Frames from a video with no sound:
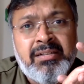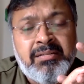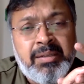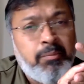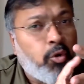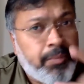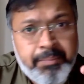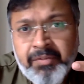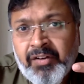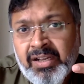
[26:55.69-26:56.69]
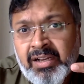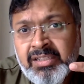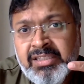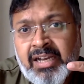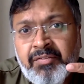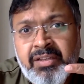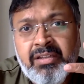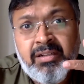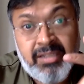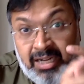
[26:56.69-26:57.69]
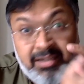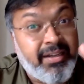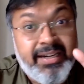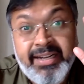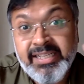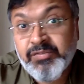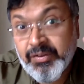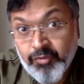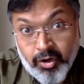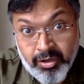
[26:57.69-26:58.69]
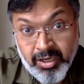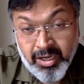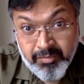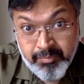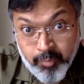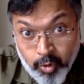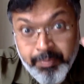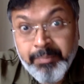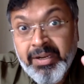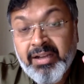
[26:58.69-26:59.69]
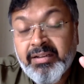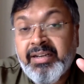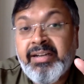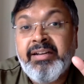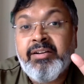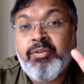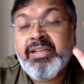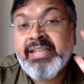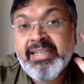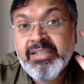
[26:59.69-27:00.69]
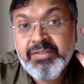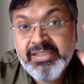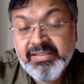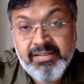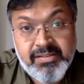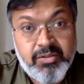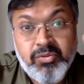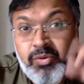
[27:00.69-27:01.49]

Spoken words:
there are more people starving, the hunger index, we have gone, more people are hungry in India today than they were 6 years ago.